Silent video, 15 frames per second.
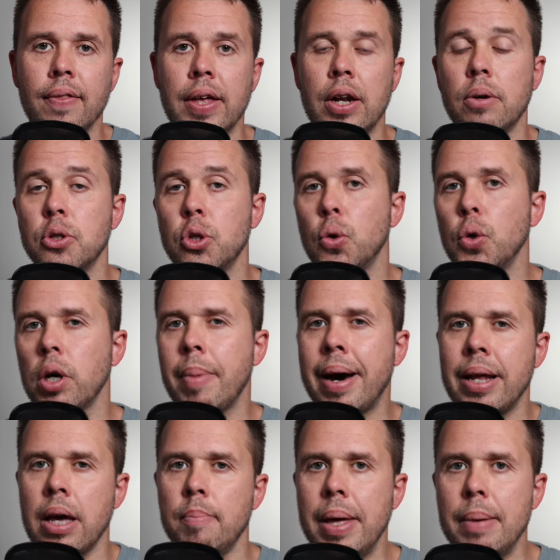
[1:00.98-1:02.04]
then I'll talk
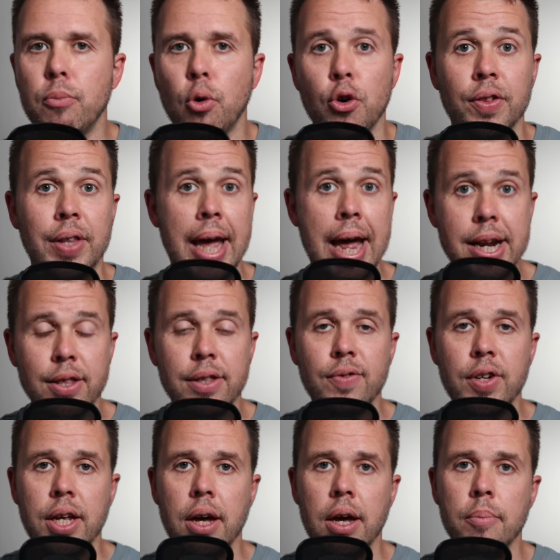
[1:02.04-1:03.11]
about it a bit more at the end of the
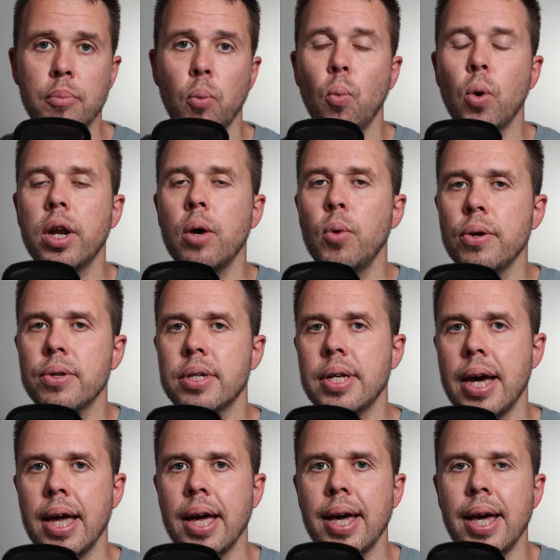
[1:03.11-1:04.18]
video. But what I will
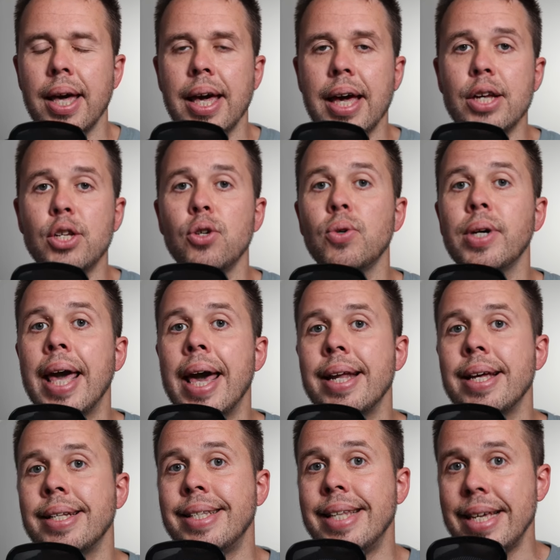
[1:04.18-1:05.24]
say is you'll
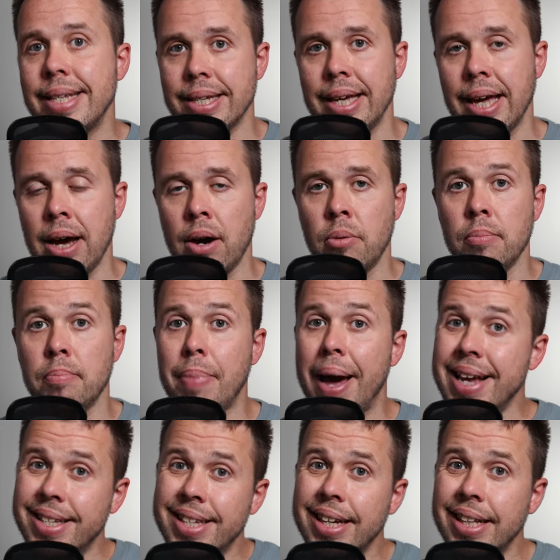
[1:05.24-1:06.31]
get a discount
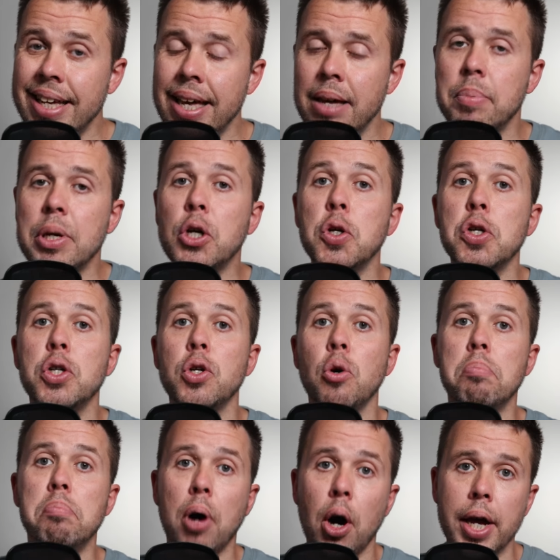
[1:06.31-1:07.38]
basically because
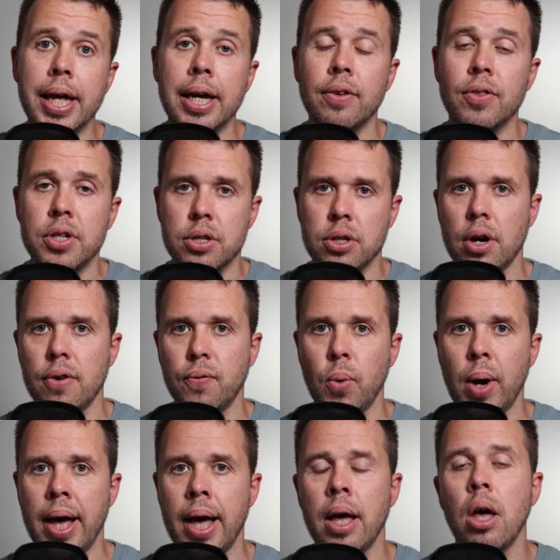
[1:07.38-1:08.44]
you're buying the
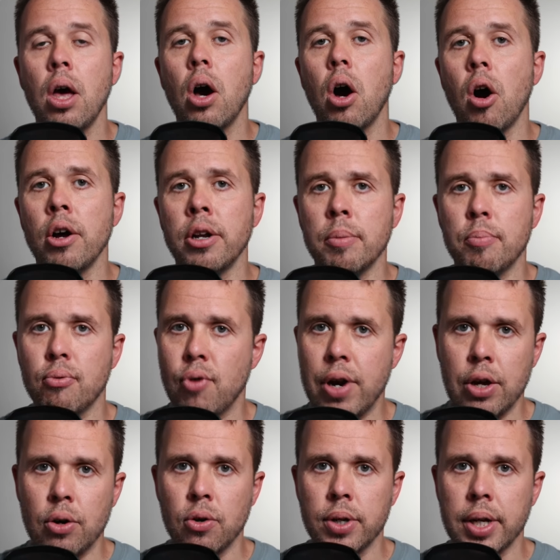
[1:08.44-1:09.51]
software on a
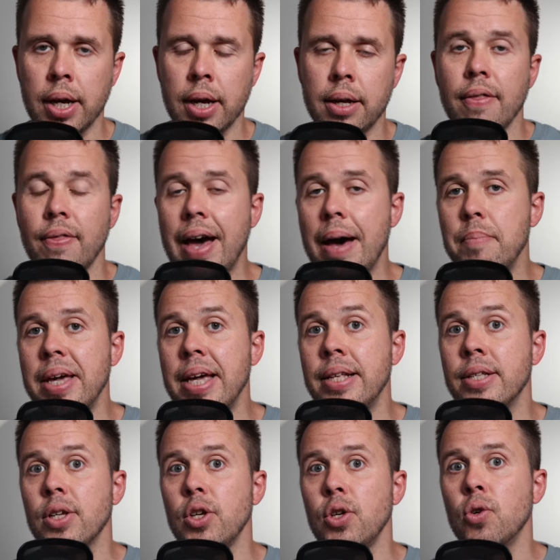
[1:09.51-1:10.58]
pre-order. That
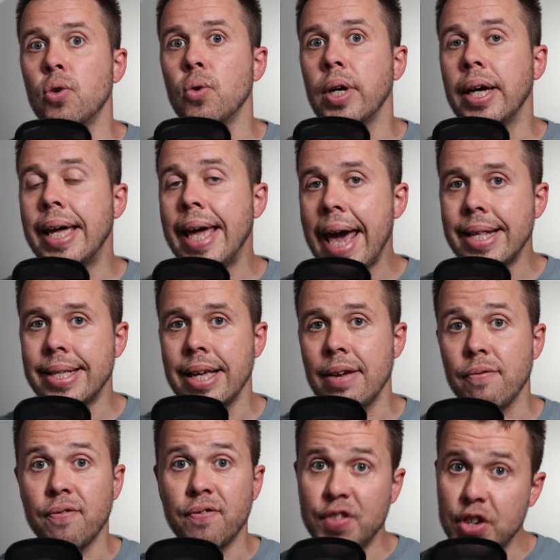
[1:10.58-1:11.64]
means you'll get
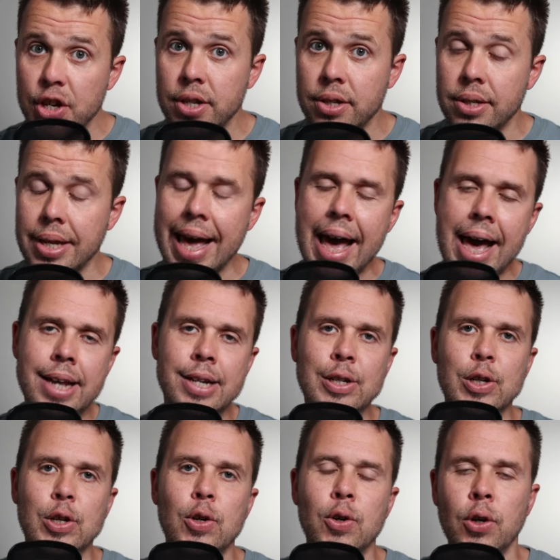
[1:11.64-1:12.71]
it first
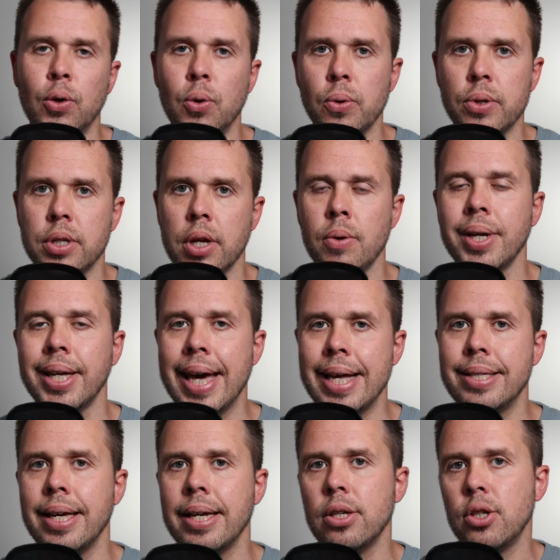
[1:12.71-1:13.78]
and you'll also
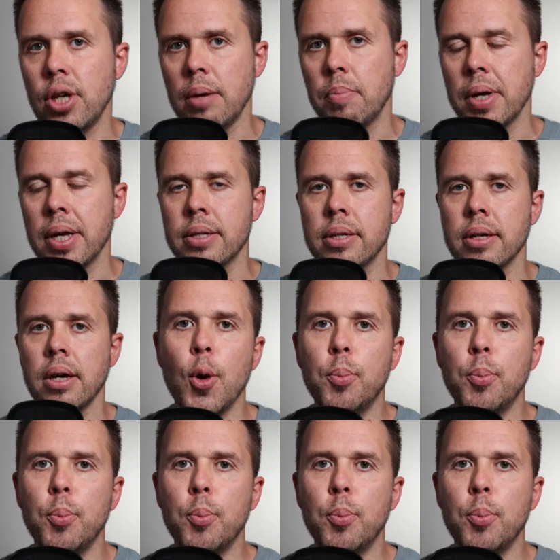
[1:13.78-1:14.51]
get it cheapest.